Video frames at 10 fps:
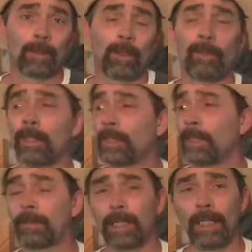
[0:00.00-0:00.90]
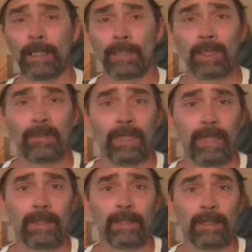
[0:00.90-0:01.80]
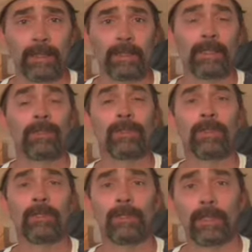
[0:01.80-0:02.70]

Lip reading: We worship God in spirit and in truth.